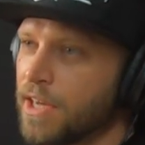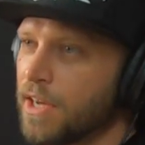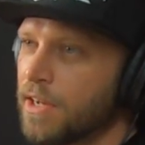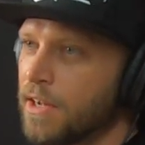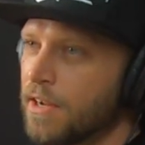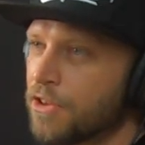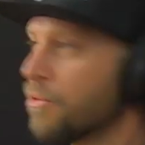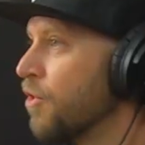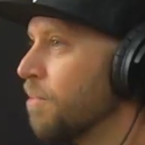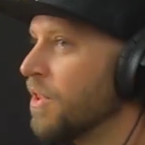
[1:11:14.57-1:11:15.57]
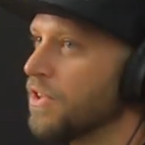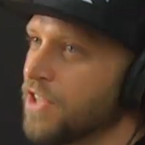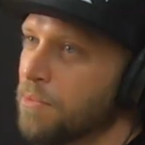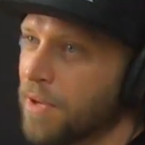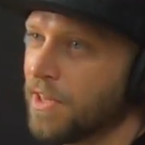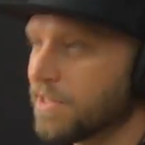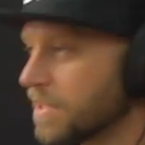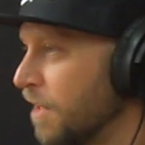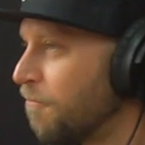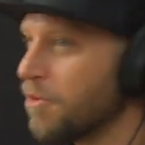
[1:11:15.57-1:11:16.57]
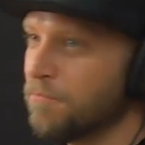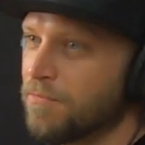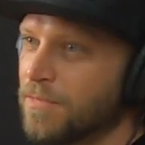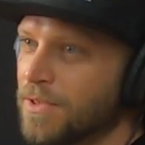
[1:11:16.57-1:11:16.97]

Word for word: The throw them in the deep end. Let's see if you